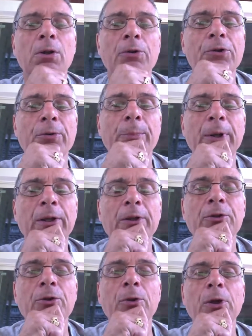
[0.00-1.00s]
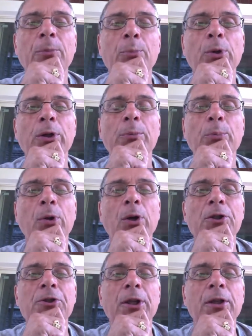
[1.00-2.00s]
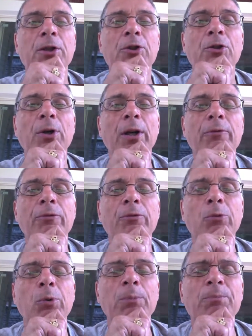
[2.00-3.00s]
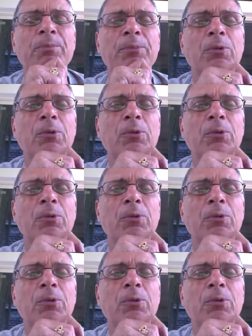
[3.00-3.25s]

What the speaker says: submitted your complete project in draft form,